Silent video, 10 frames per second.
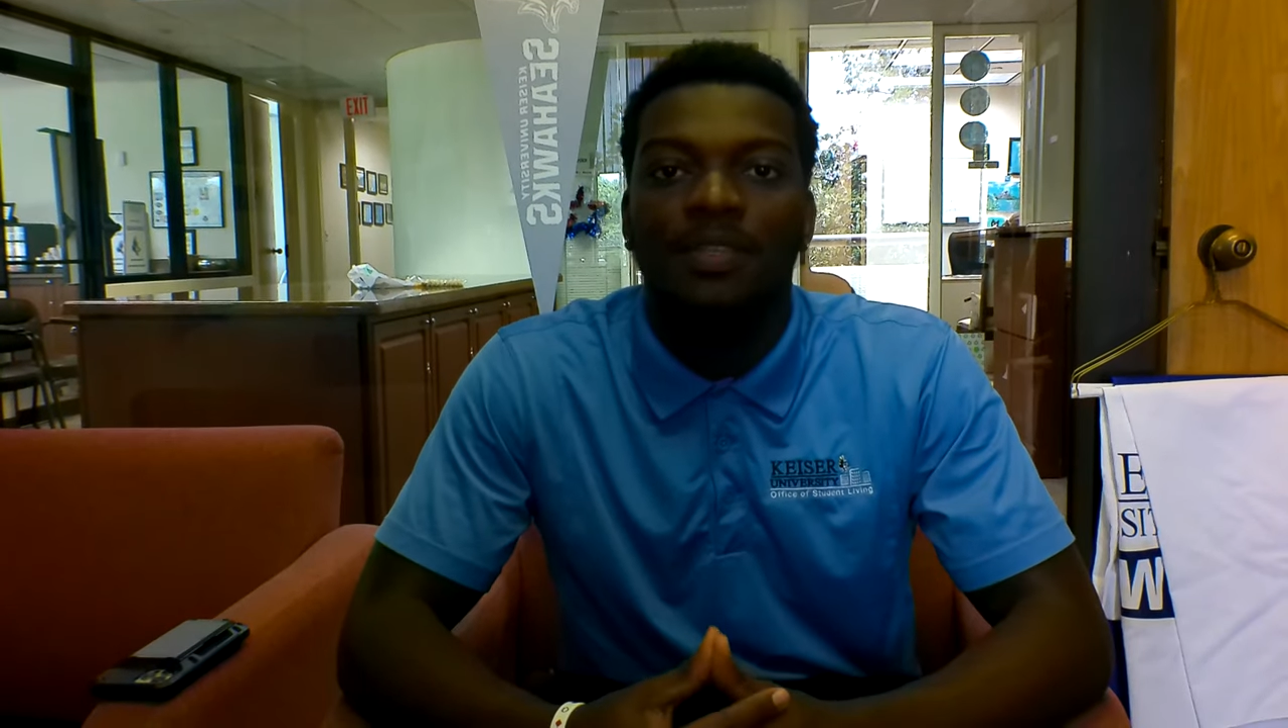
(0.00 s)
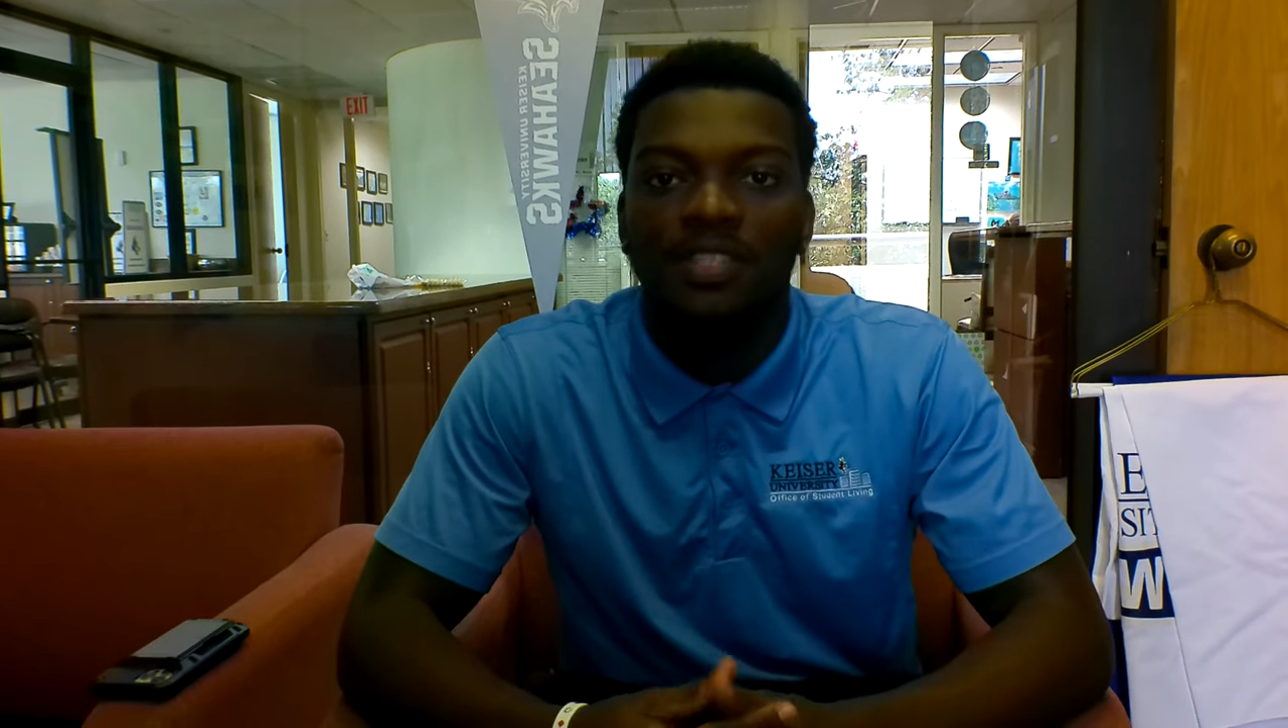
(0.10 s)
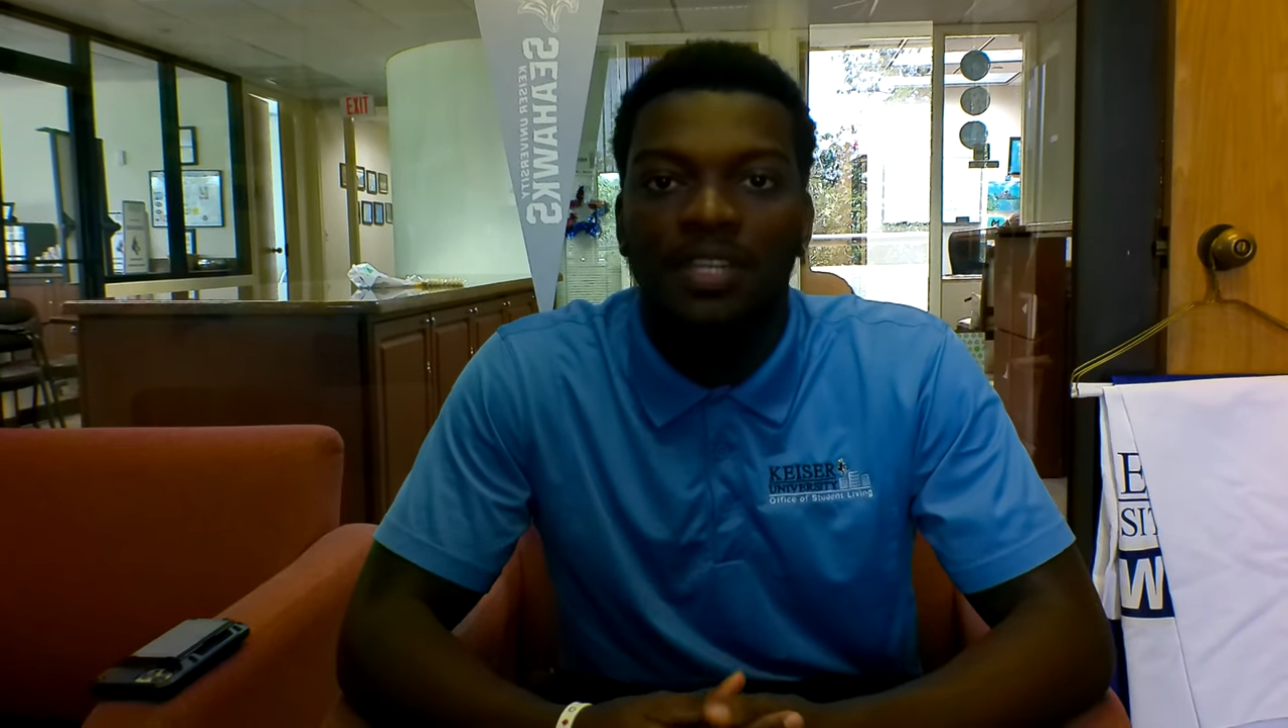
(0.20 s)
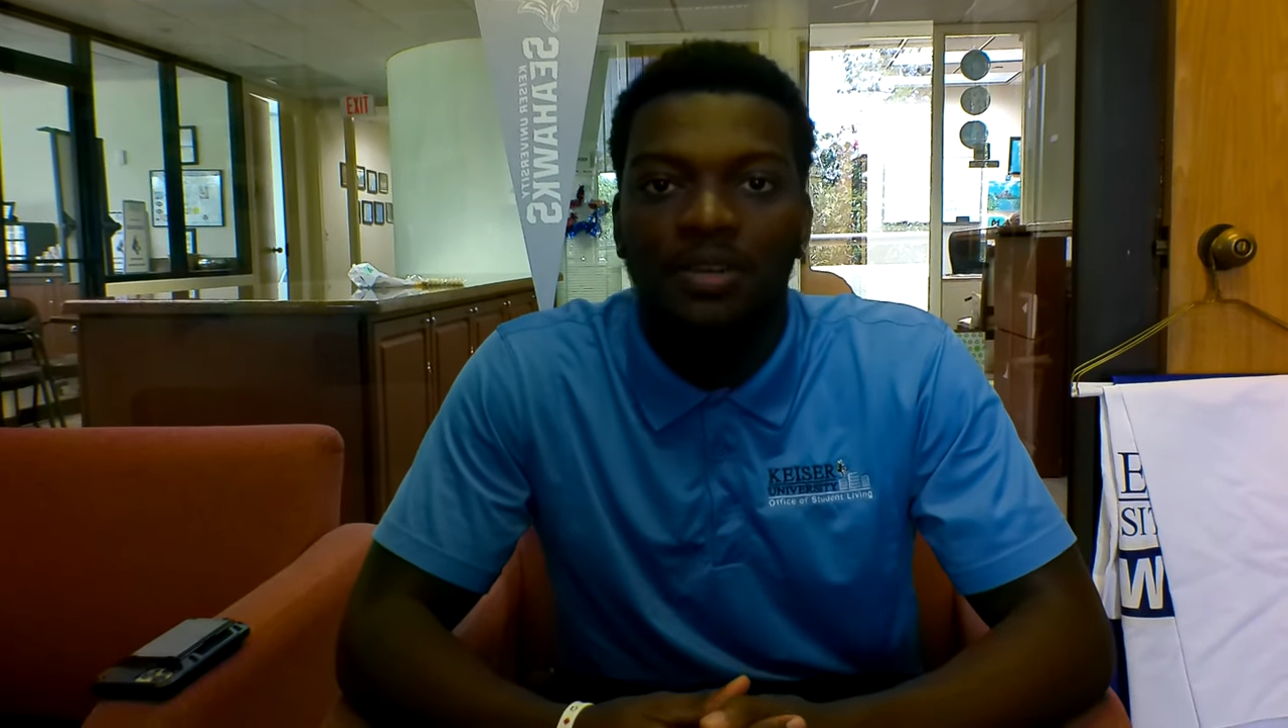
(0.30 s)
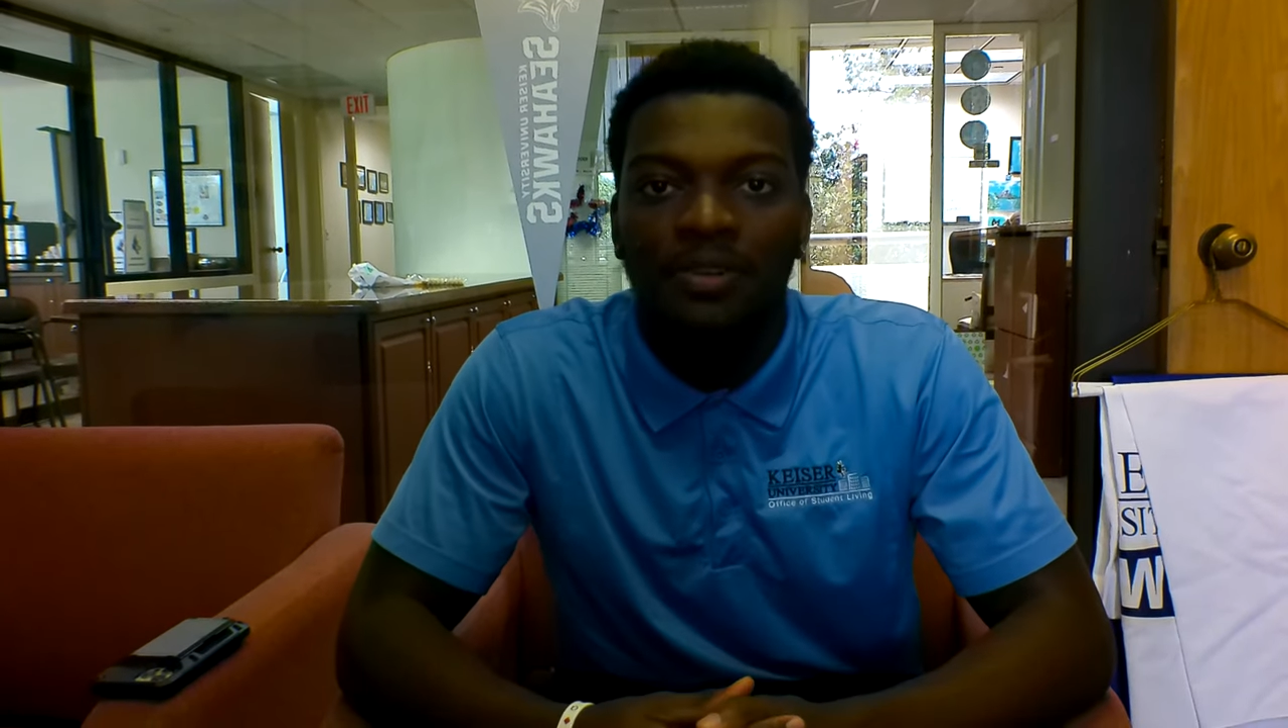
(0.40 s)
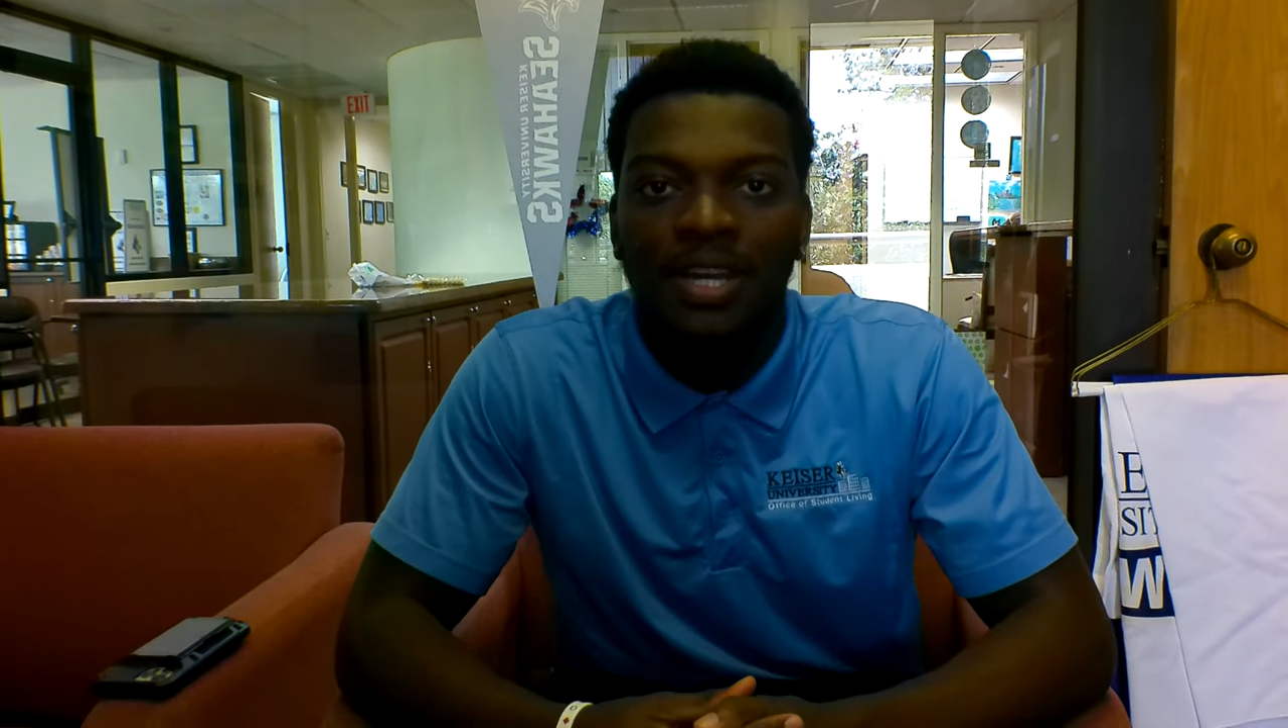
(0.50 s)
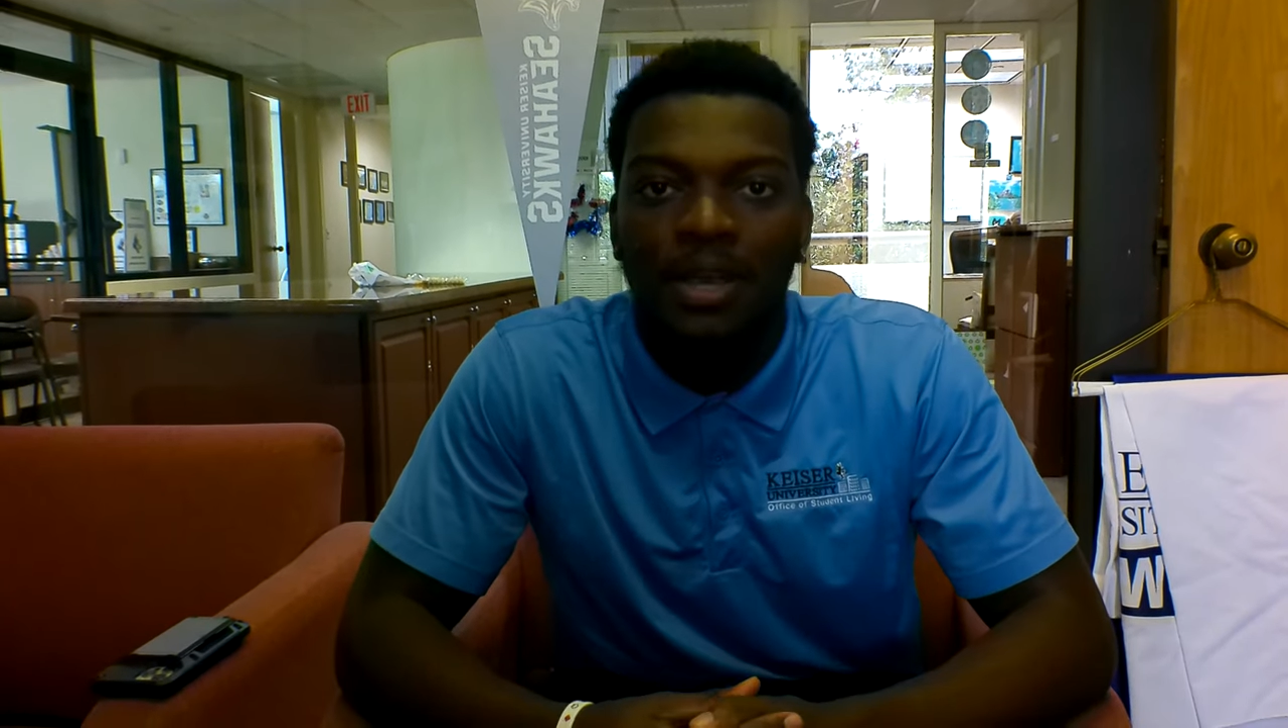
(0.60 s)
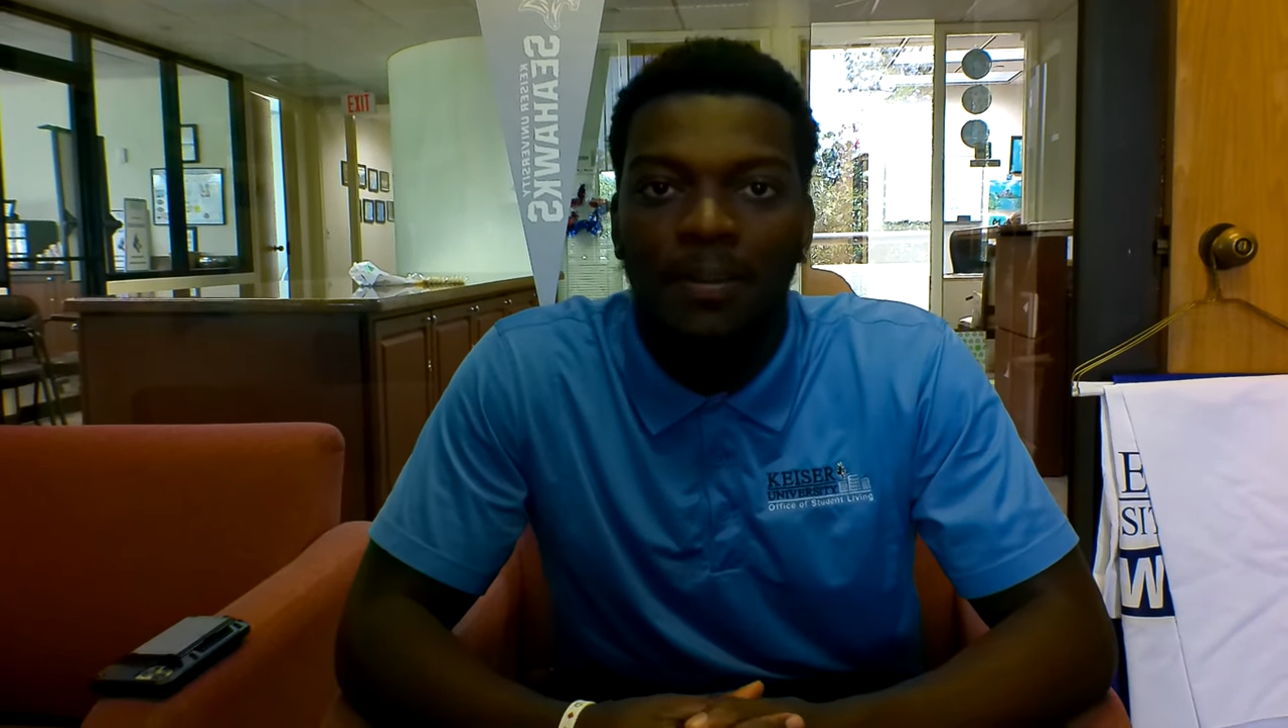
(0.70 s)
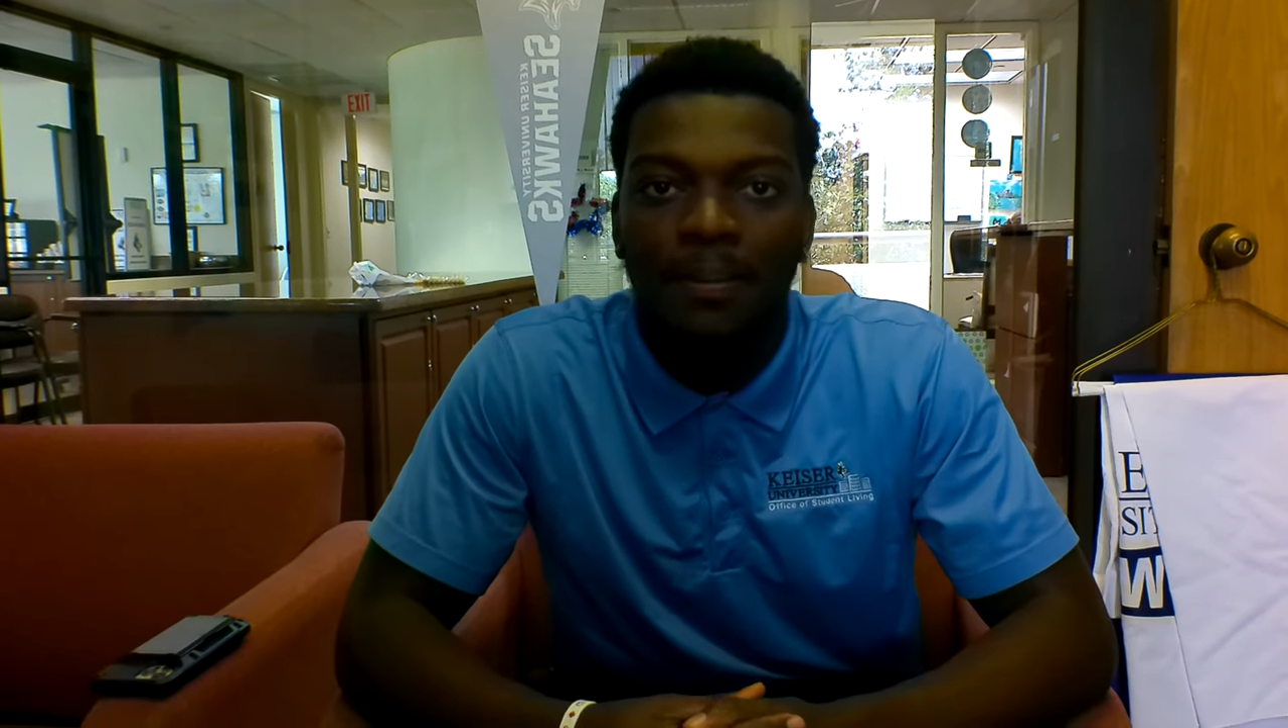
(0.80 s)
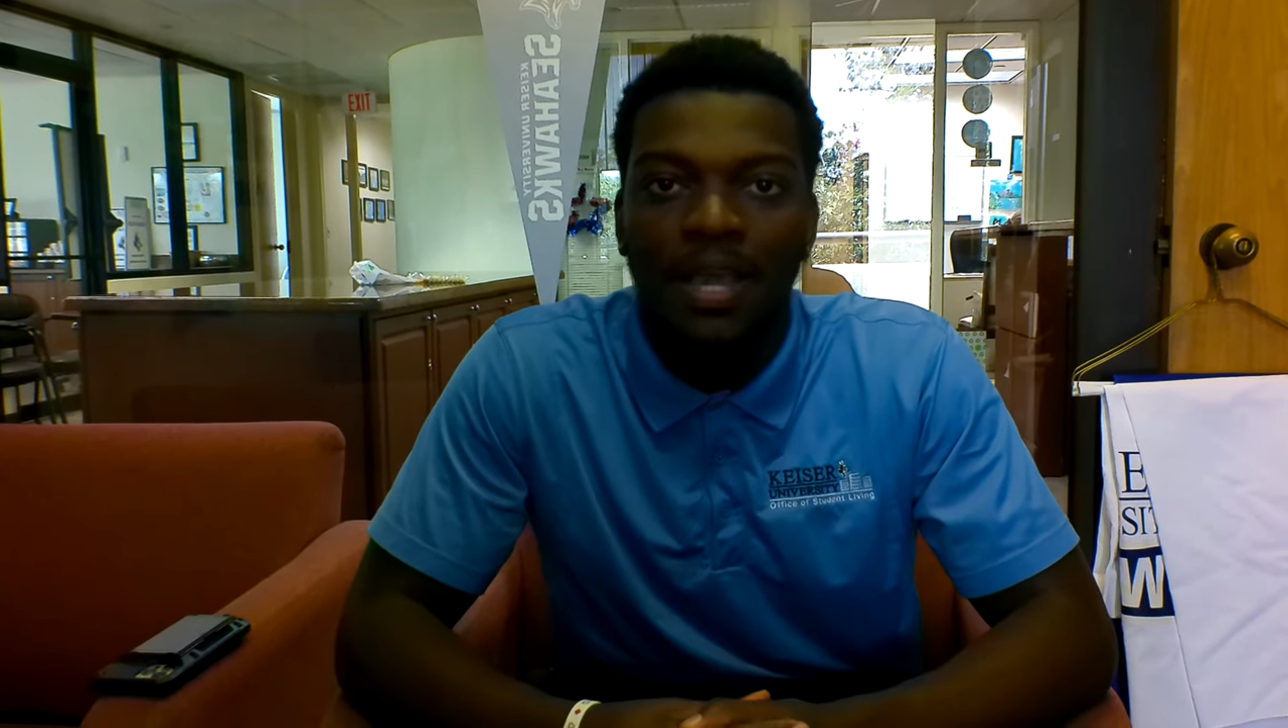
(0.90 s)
senior right now in